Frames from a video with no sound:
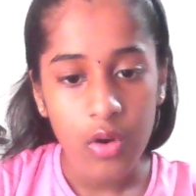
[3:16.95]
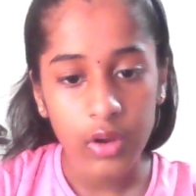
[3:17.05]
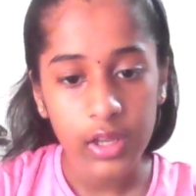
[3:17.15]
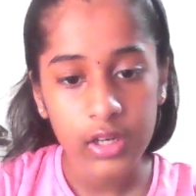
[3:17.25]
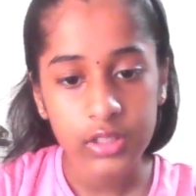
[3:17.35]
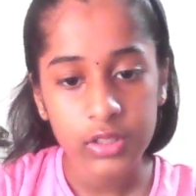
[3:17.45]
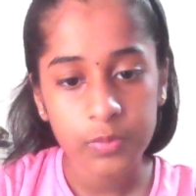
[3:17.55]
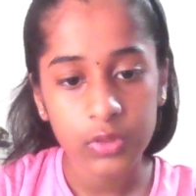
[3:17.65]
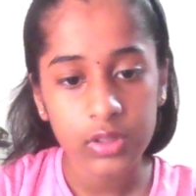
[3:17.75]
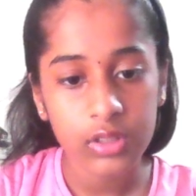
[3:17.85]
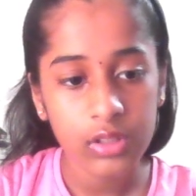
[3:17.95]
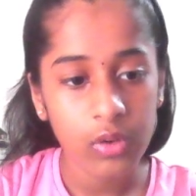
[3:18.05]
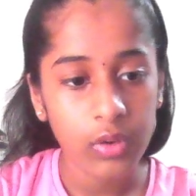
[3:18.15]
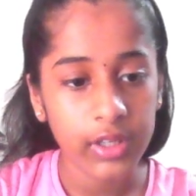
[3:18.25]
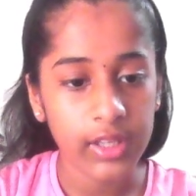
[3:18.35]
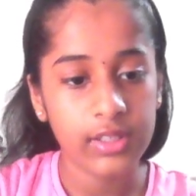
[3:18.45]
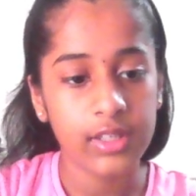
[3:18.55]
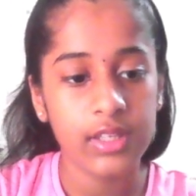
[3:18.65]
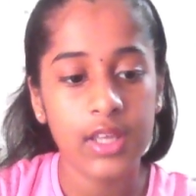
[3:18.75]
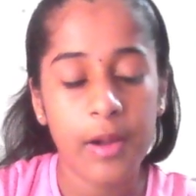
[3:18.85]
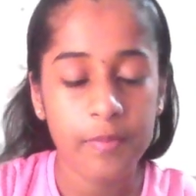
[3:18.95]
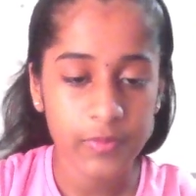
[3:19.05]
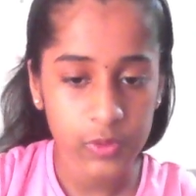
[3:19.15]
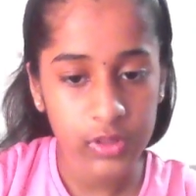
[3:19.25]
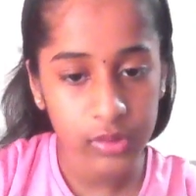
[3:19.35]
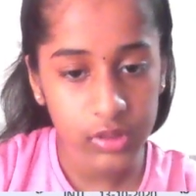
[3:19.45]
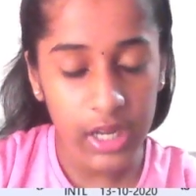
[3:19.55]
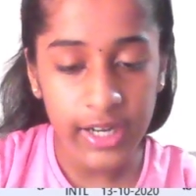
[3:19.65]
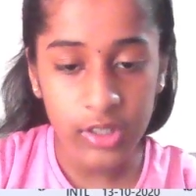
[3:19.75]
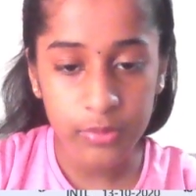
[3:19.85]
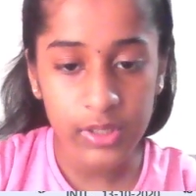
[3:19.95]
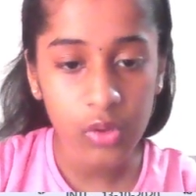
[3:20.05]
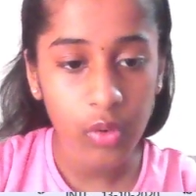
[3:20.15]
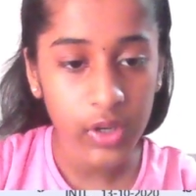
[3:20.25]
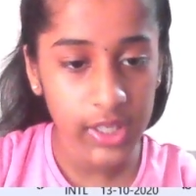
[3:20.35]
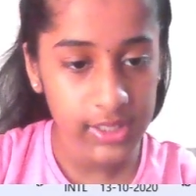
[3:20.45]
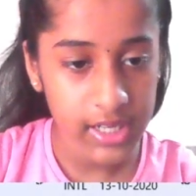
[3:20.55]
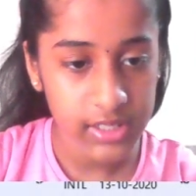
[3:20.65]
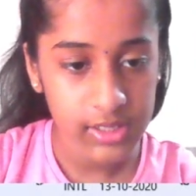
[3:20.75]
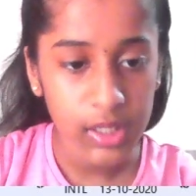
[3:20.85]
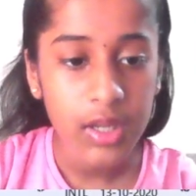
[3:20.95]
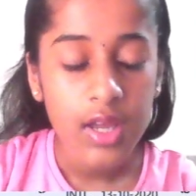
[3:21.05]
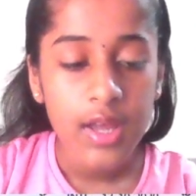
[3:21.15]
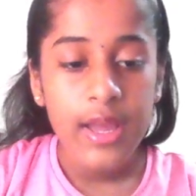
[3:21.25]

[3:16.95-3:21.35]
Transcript: Okay, let's just put this lowercase. Yeah, so that had to be lowercase actually.